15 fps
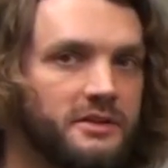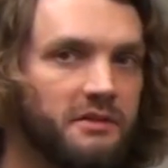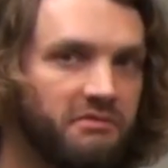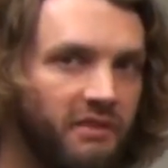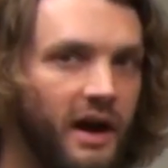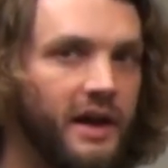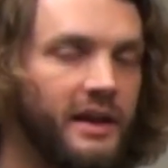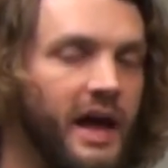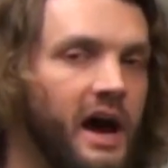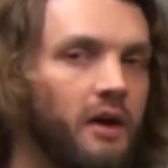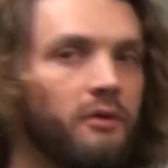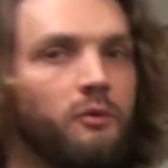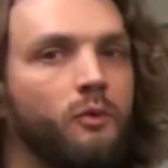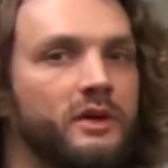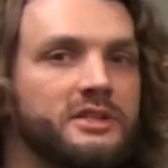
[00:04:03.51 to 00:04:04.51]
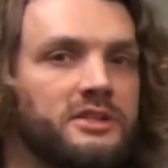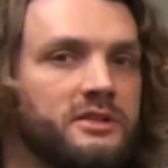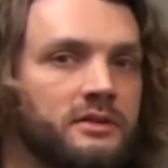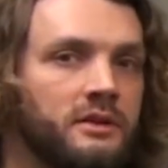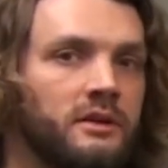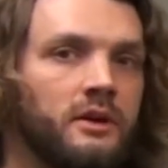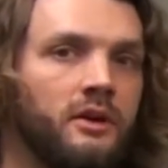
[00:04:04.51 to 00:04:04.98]
to find out
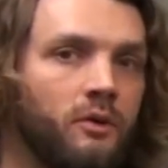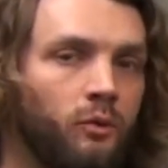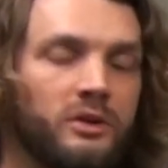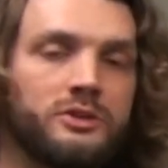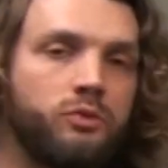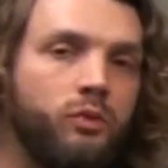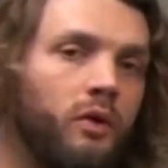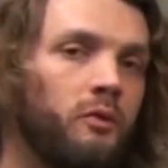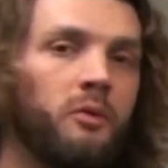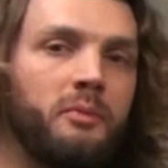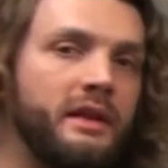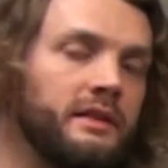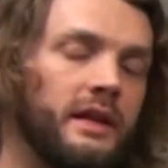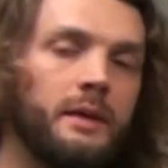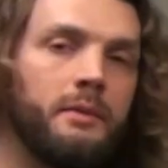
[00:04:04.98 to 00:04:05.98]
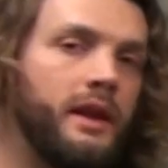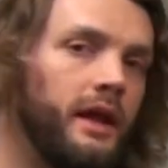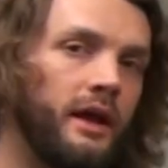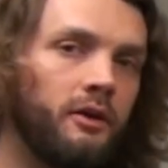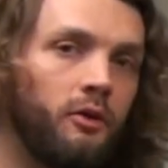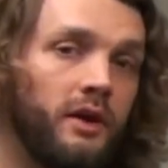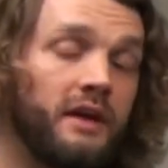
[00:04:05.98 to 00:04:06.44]
which one would be
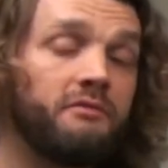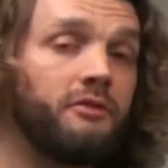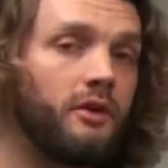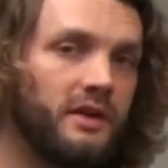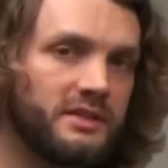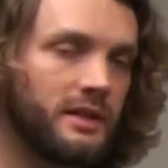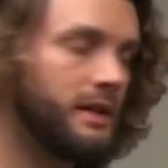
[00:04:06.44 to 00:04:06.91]
limiting, or if there is a